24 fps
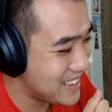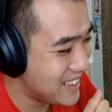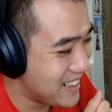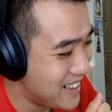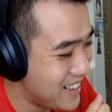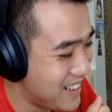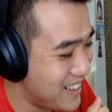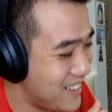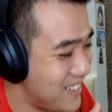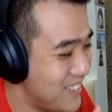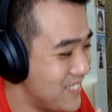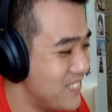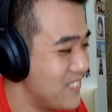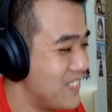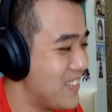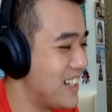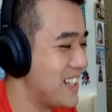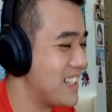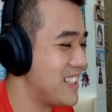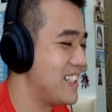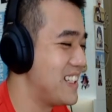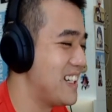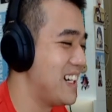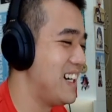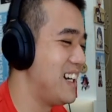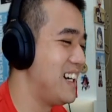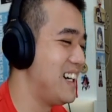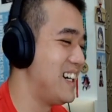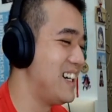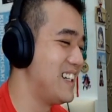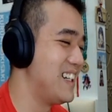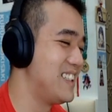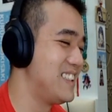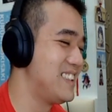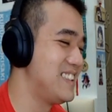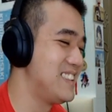Oh my
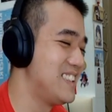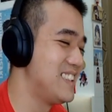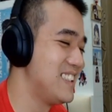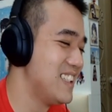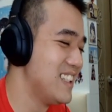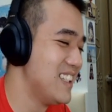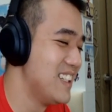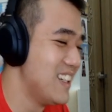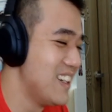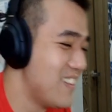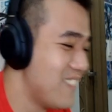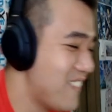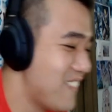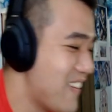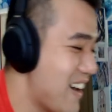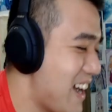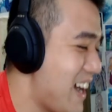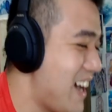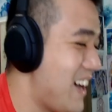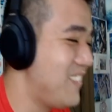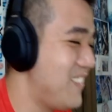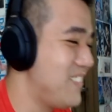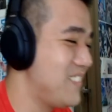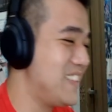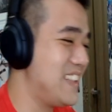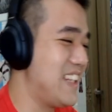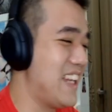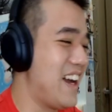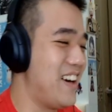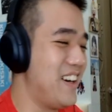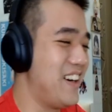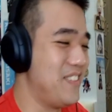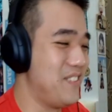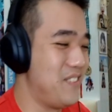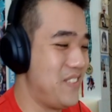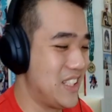god. Well, they
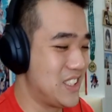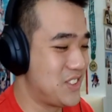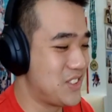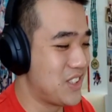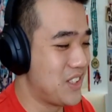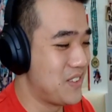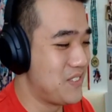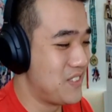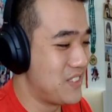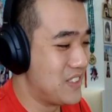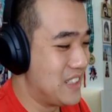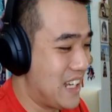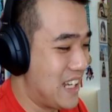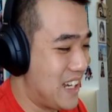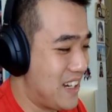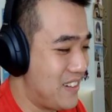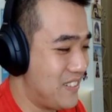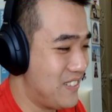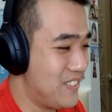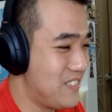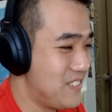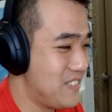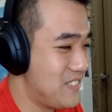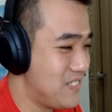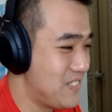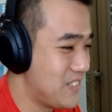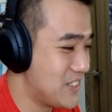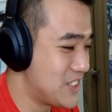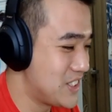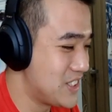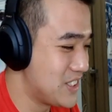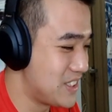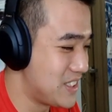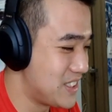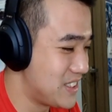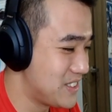are in big trouble now, for
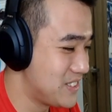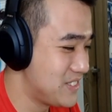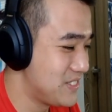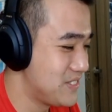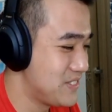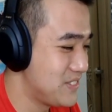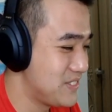sure.